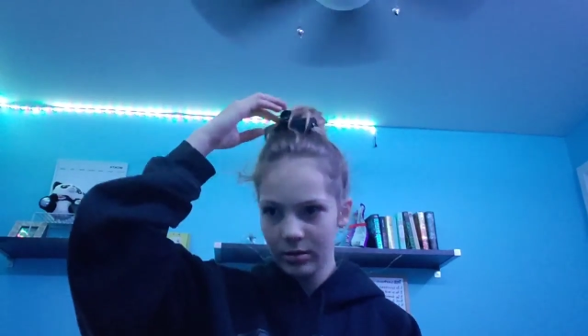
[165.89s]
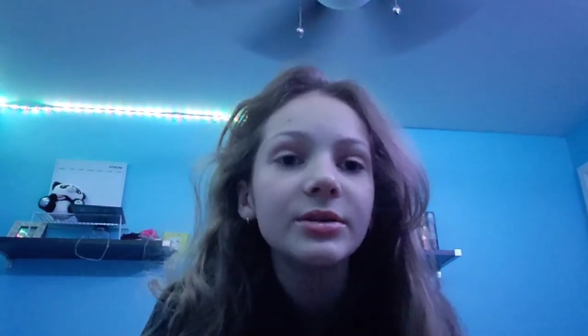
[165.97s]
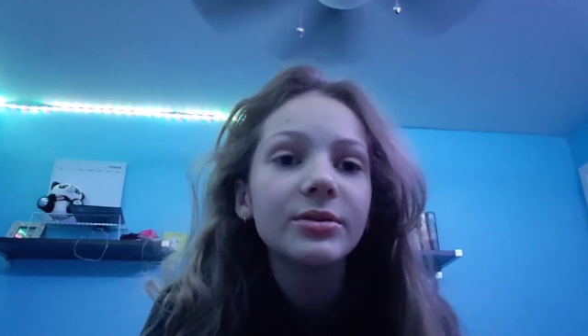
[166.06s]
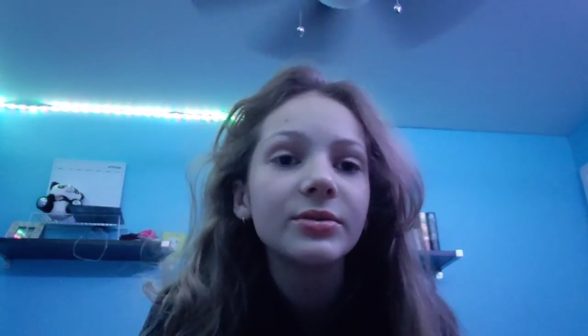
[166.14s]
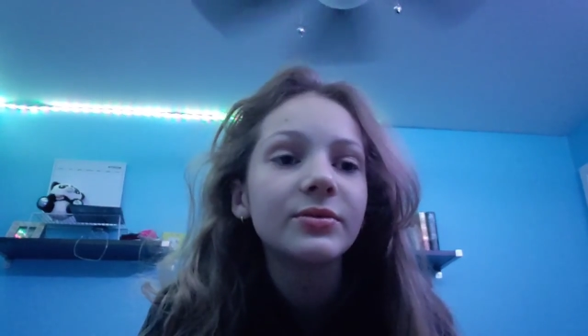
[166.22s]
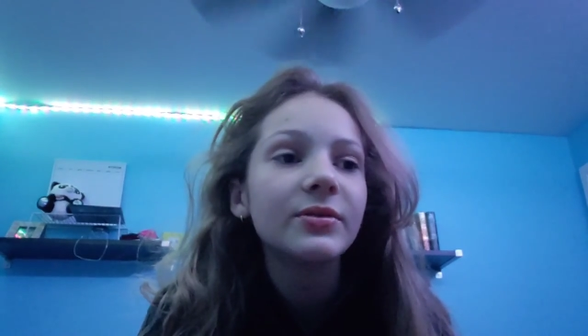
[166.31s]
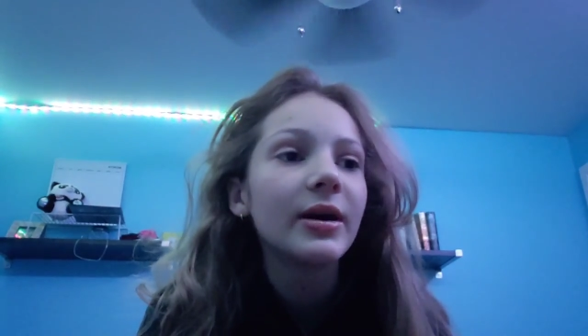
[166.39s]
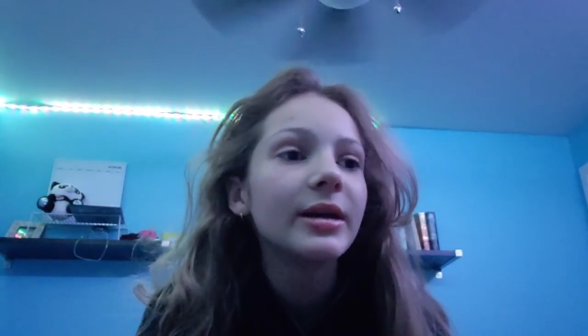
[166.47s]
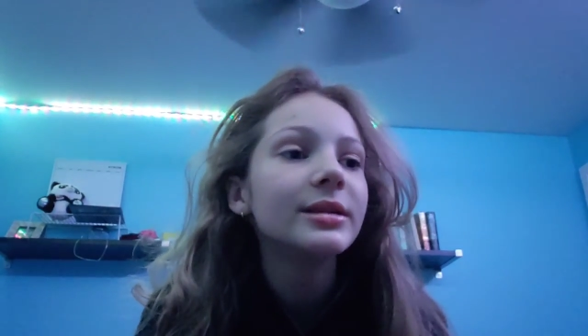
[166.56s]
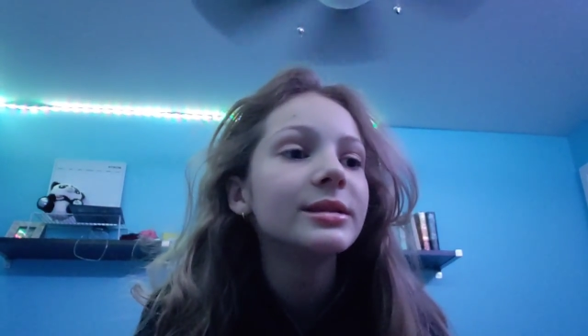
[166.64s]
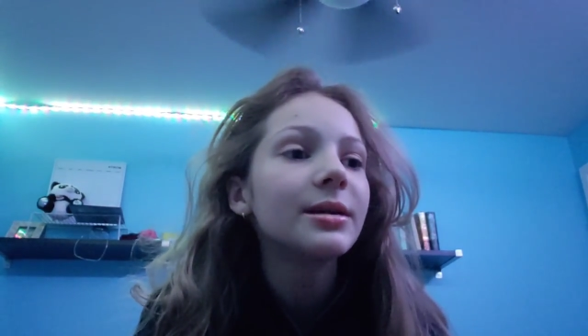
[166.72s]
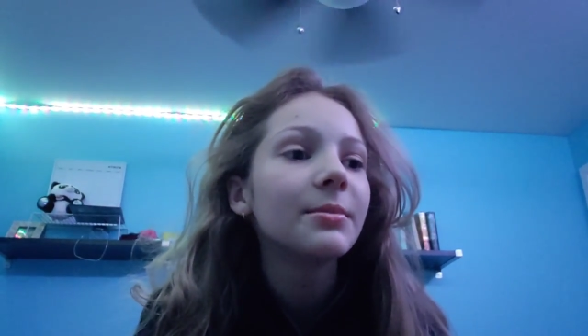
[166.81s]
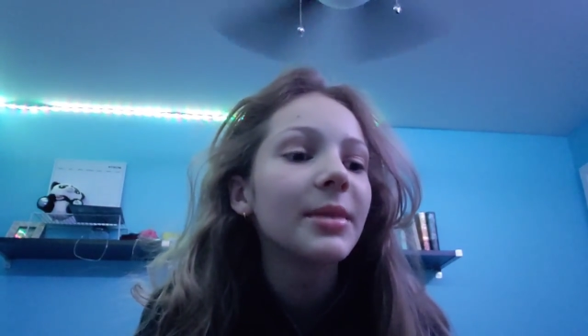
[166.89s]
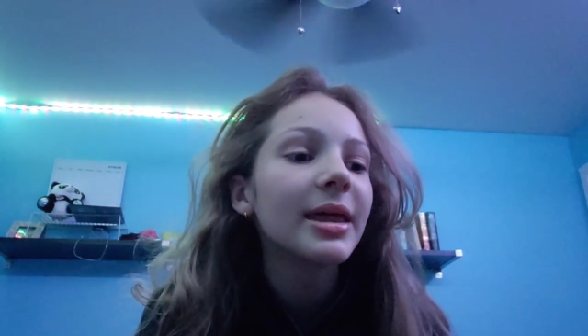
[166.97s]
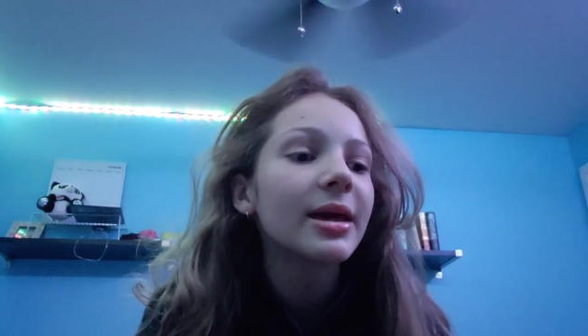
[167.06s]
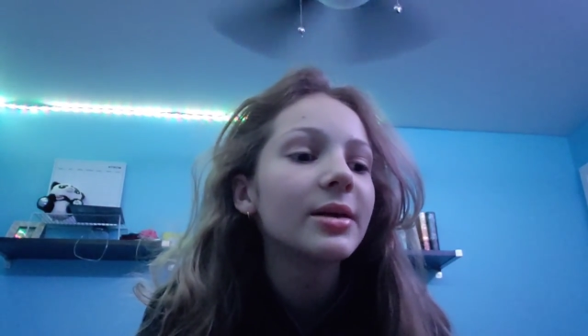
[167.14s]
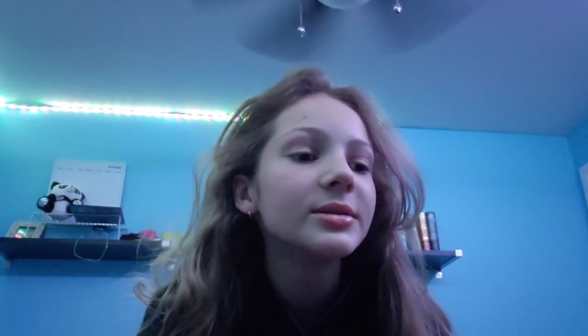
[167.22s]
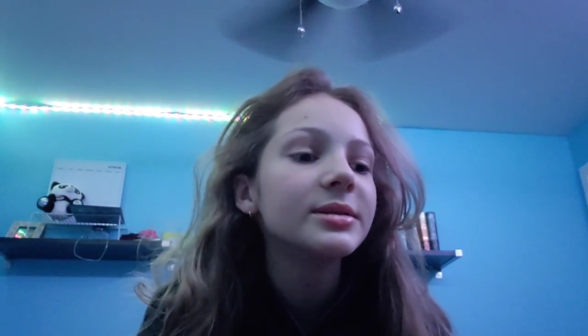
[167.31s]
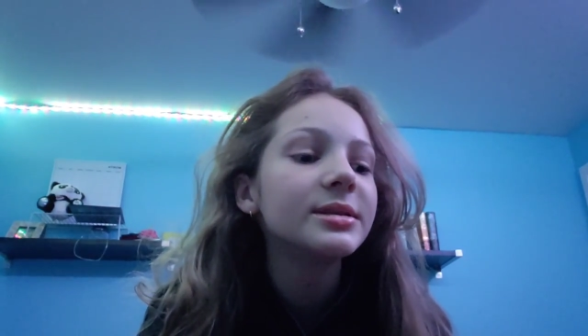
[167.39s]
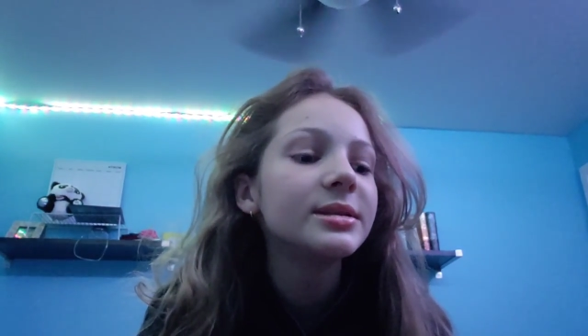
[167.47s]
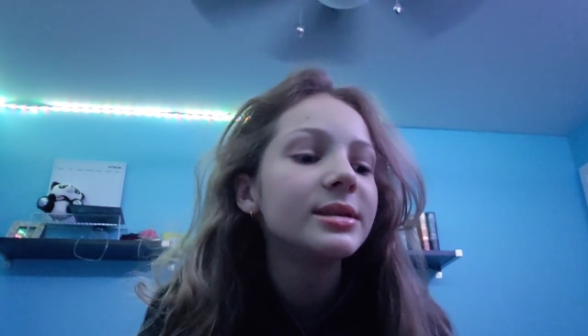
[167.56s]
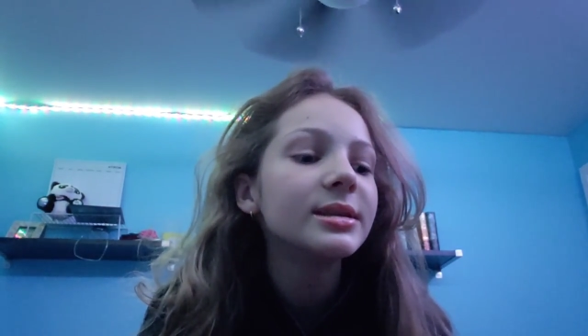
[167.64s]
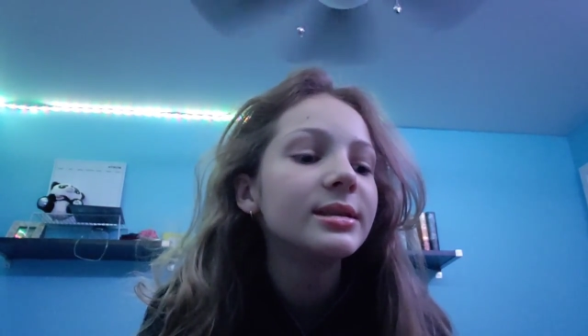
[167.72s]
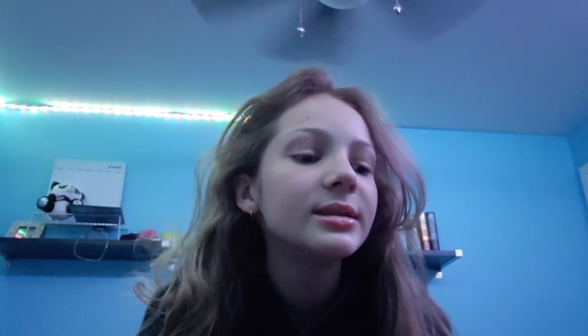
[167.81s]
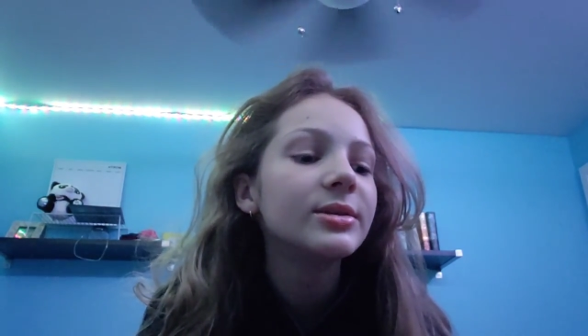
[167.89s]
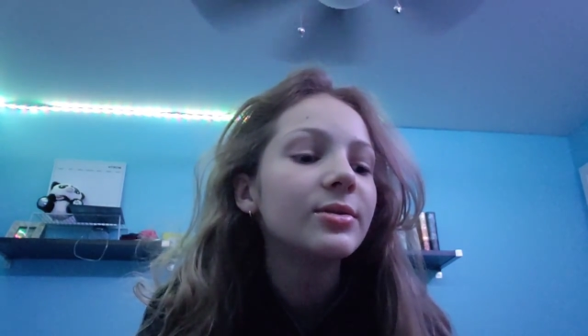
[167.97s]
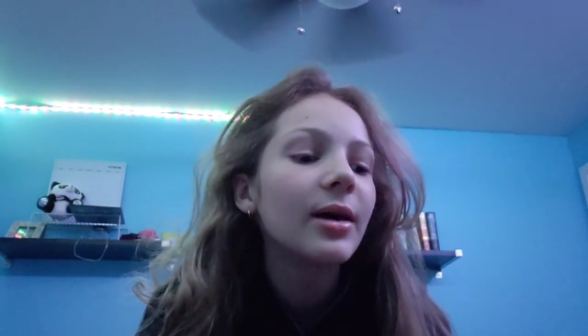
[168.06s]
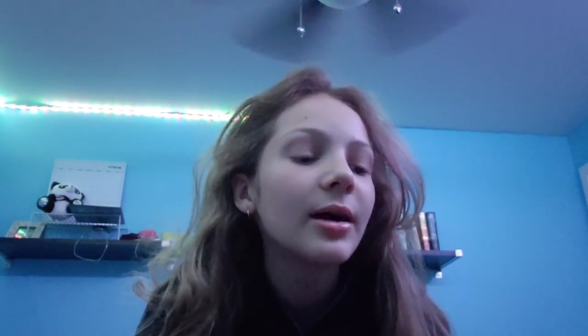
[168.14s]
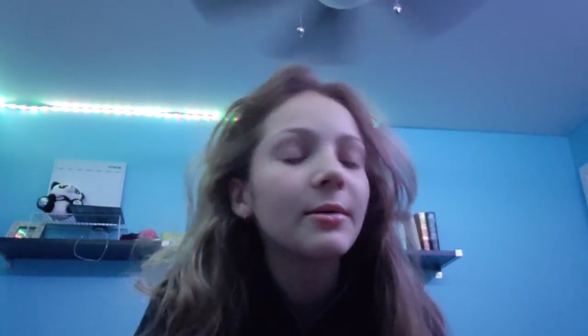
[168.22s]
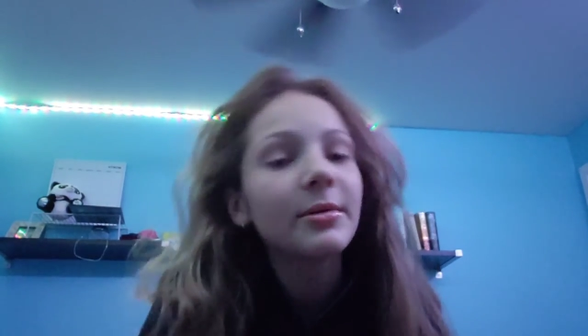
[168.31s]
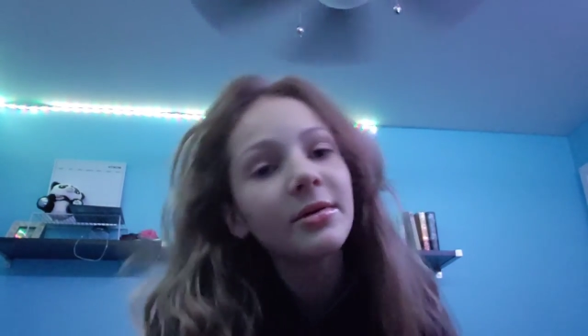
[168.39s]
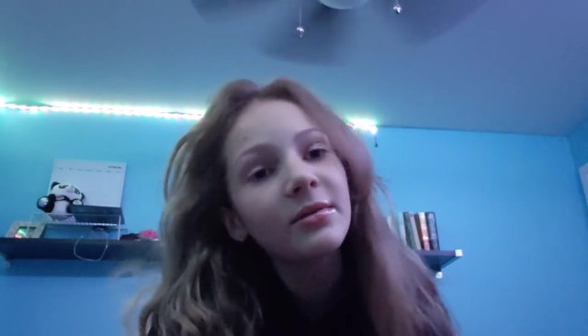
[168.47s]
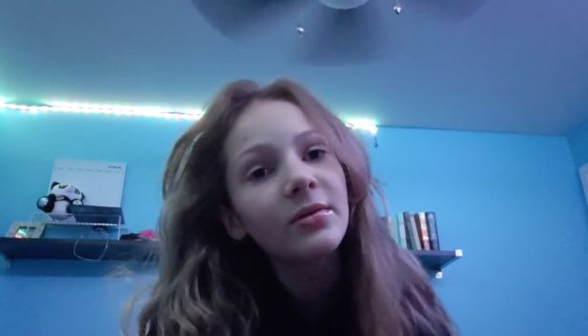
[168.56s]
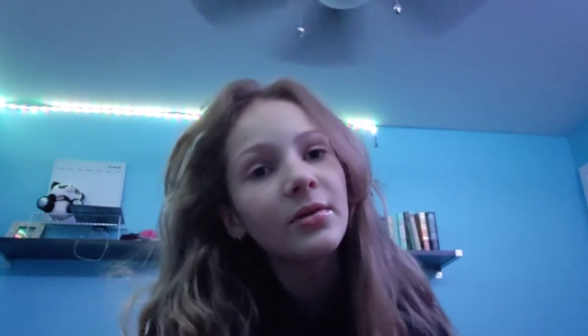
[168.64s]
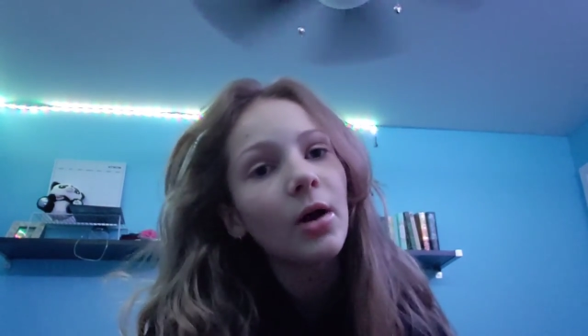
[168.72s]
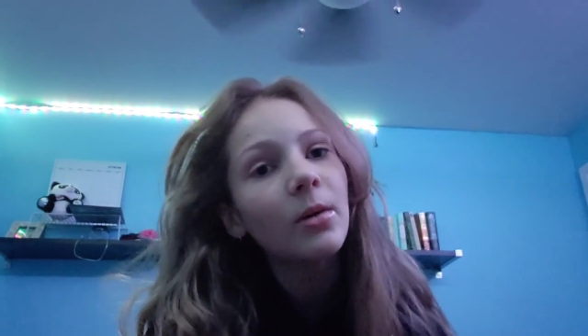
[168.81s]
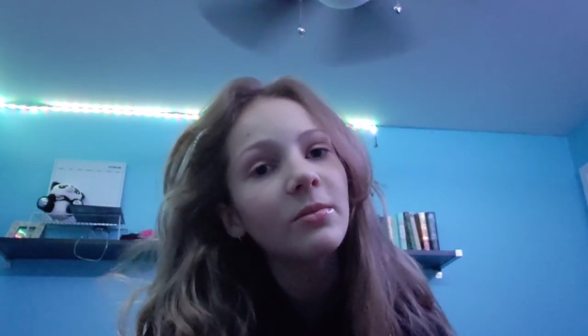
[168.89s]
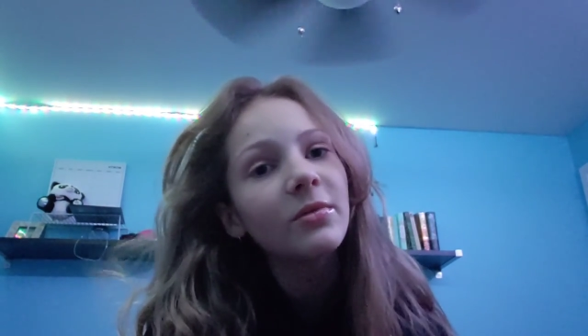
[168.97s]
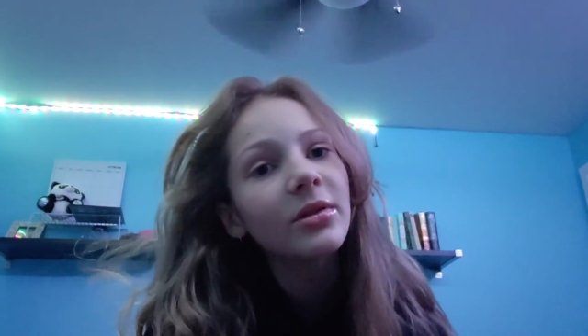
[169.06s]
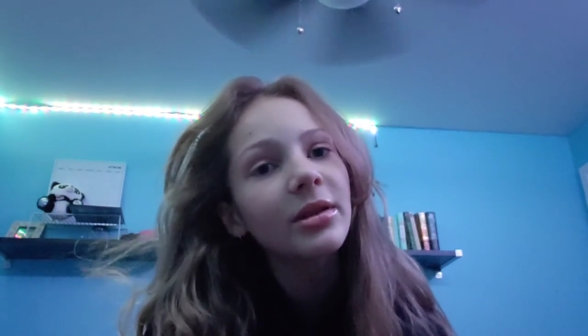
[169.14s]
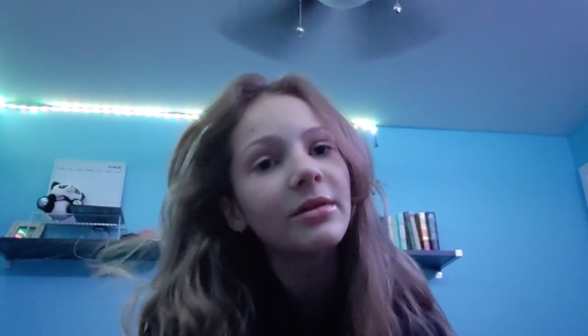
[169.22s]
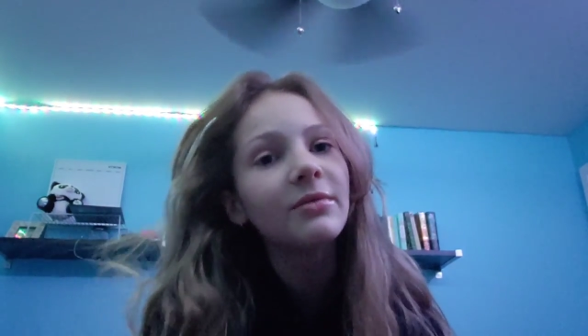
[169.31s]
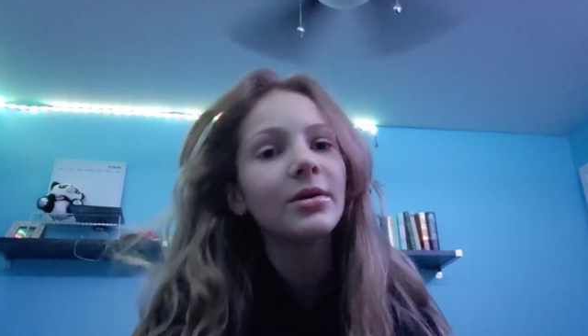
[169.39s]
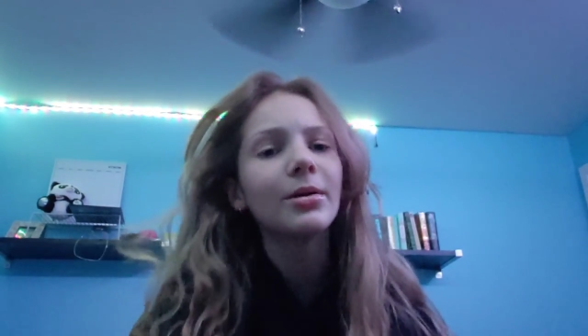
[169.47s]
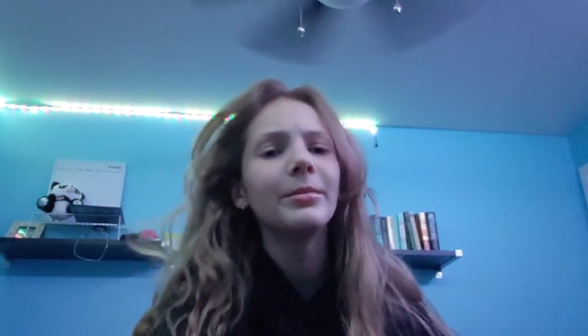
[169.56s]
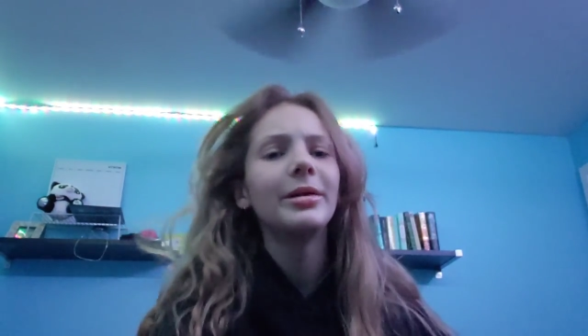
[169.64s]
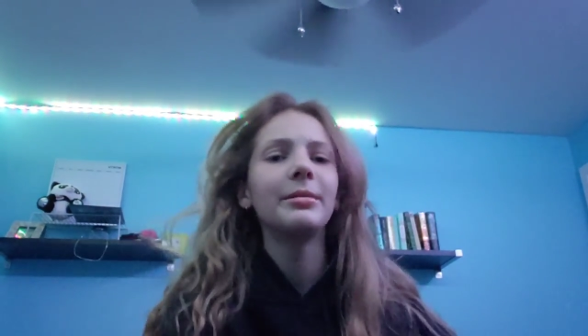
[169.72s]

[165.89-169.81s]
Do find something else to do. I will hopefully film